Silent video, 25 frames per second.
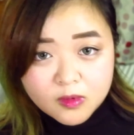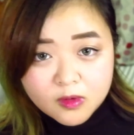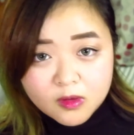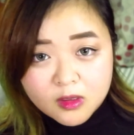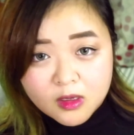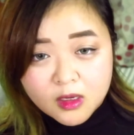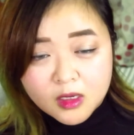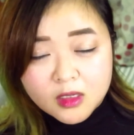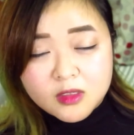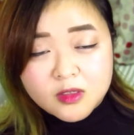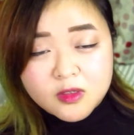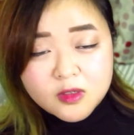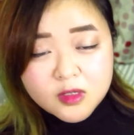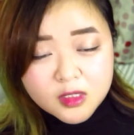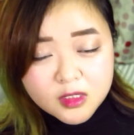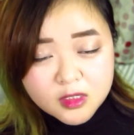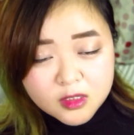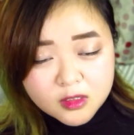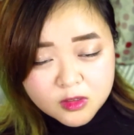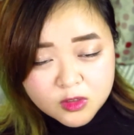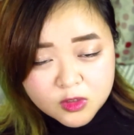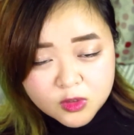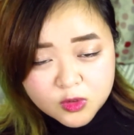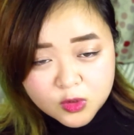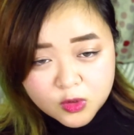
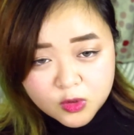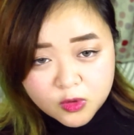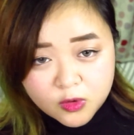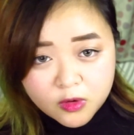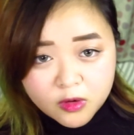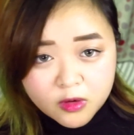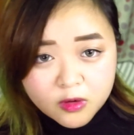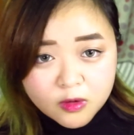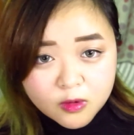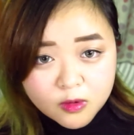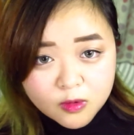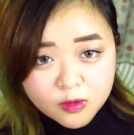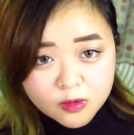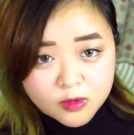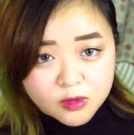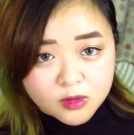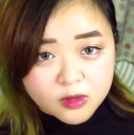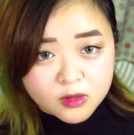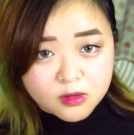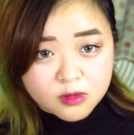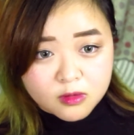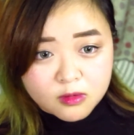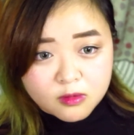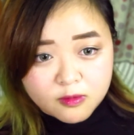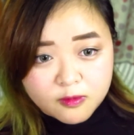Cantonese
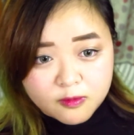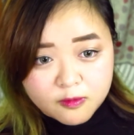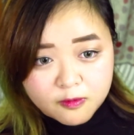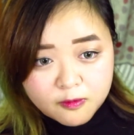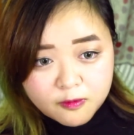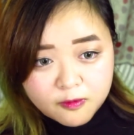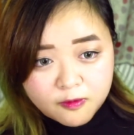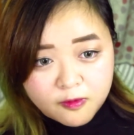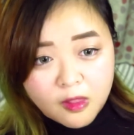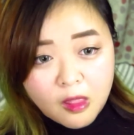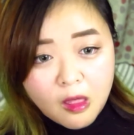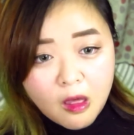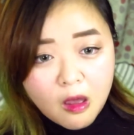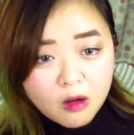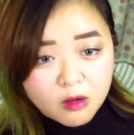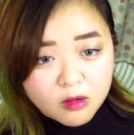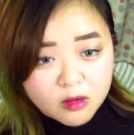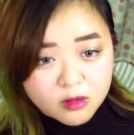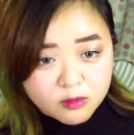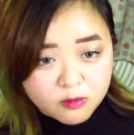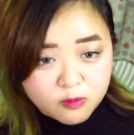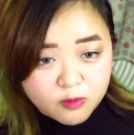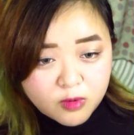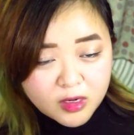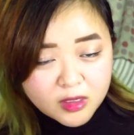tutorials, vlog,
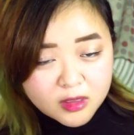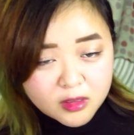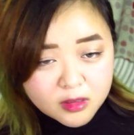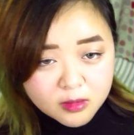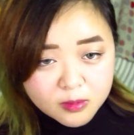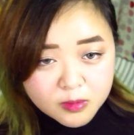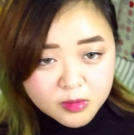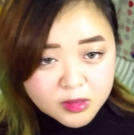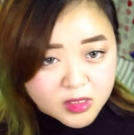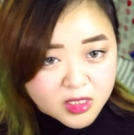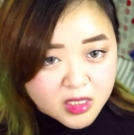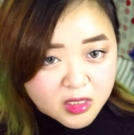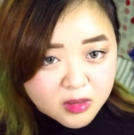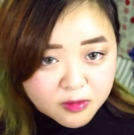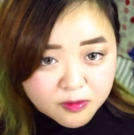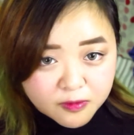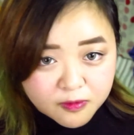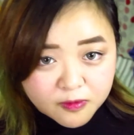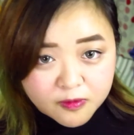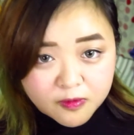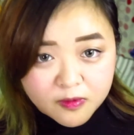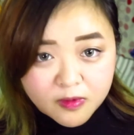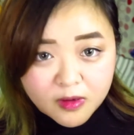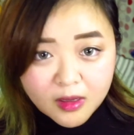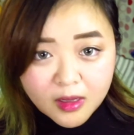random stuff,
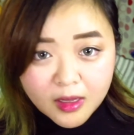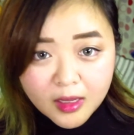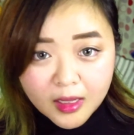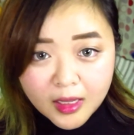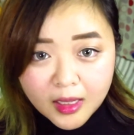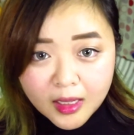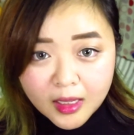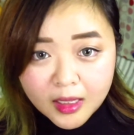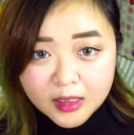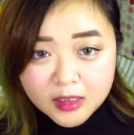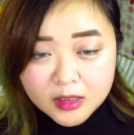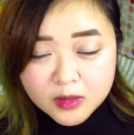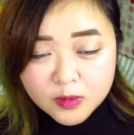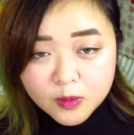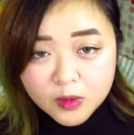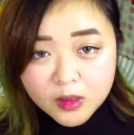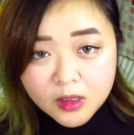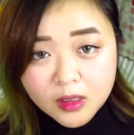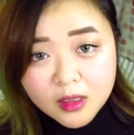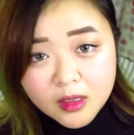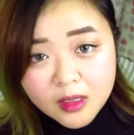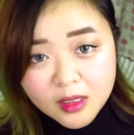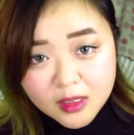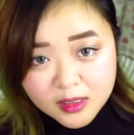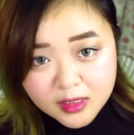as
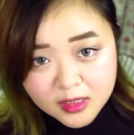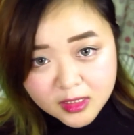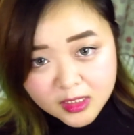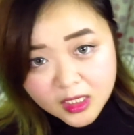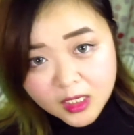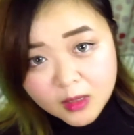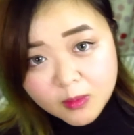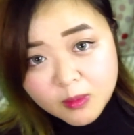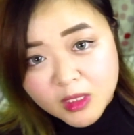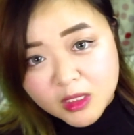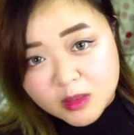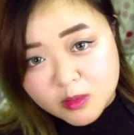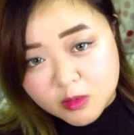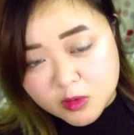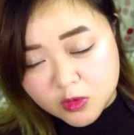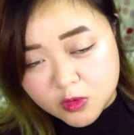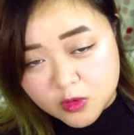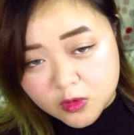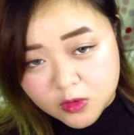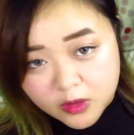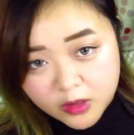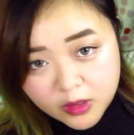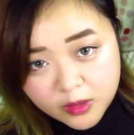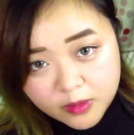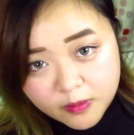well as time-lapse
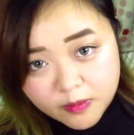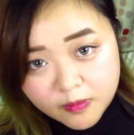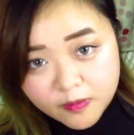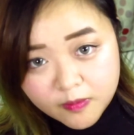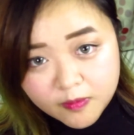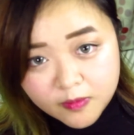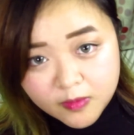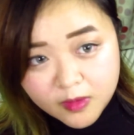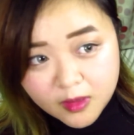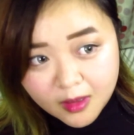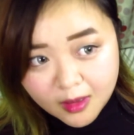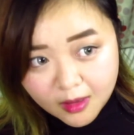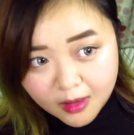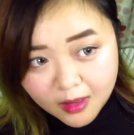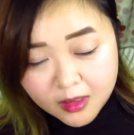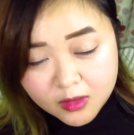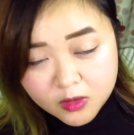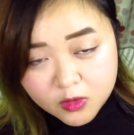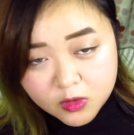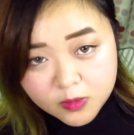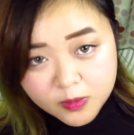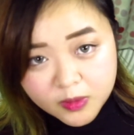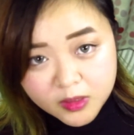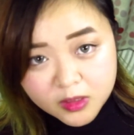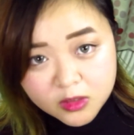drawing. Yeah, I
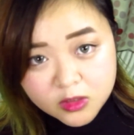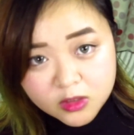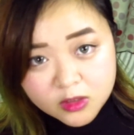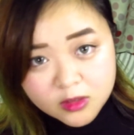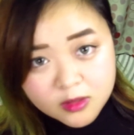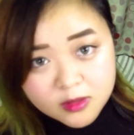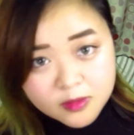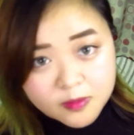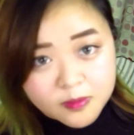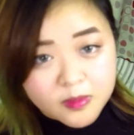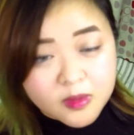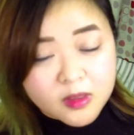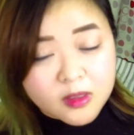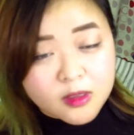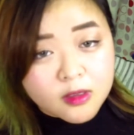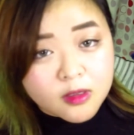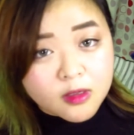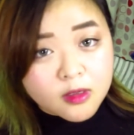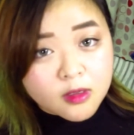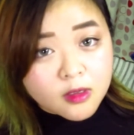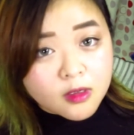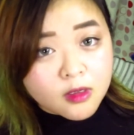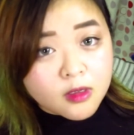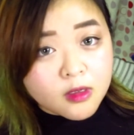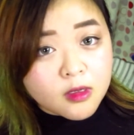draw pictures.
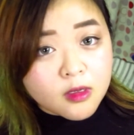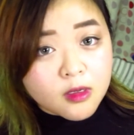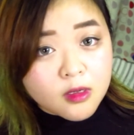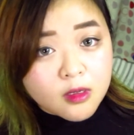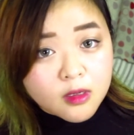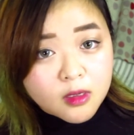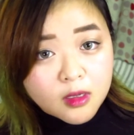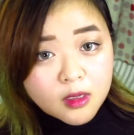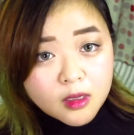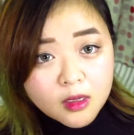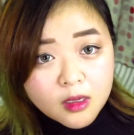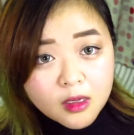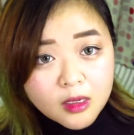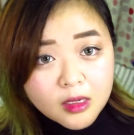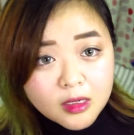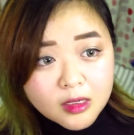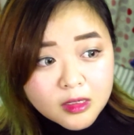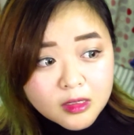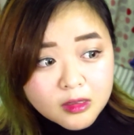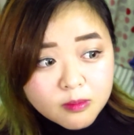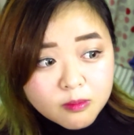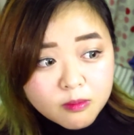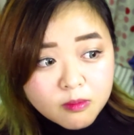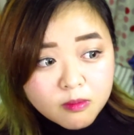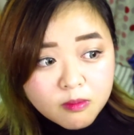
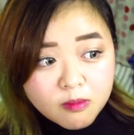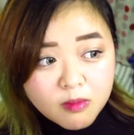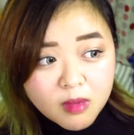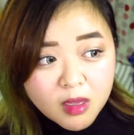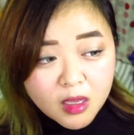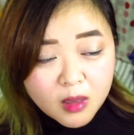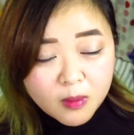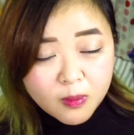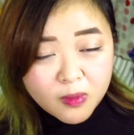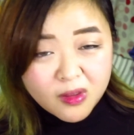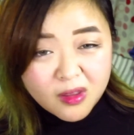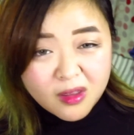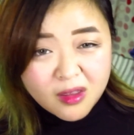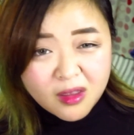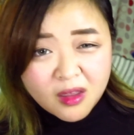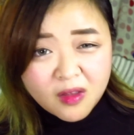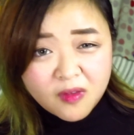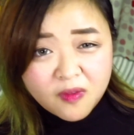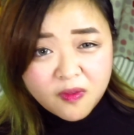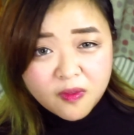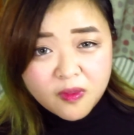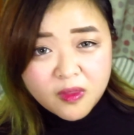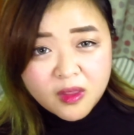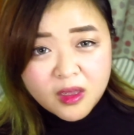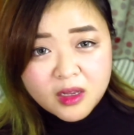And maybe
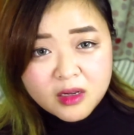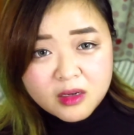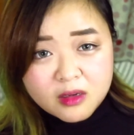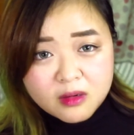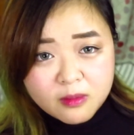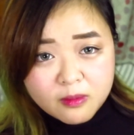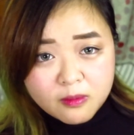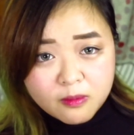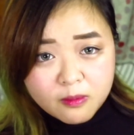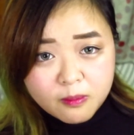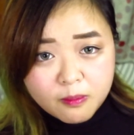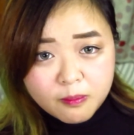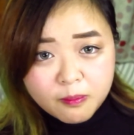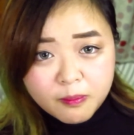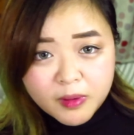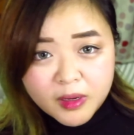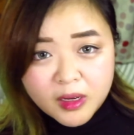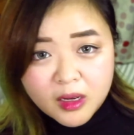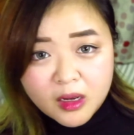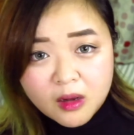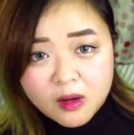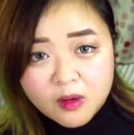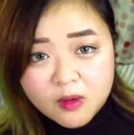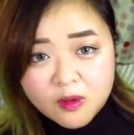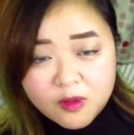hit that
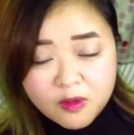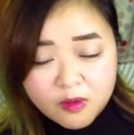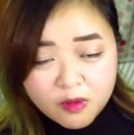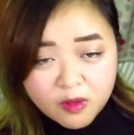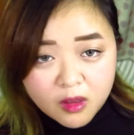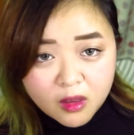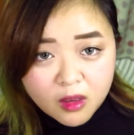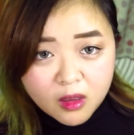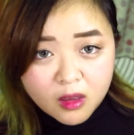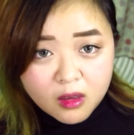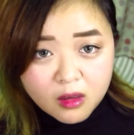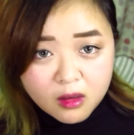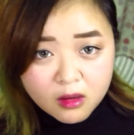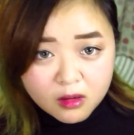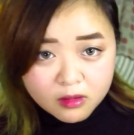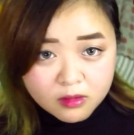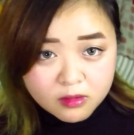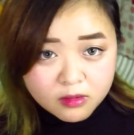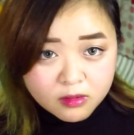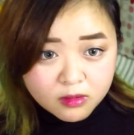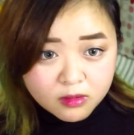bell thingy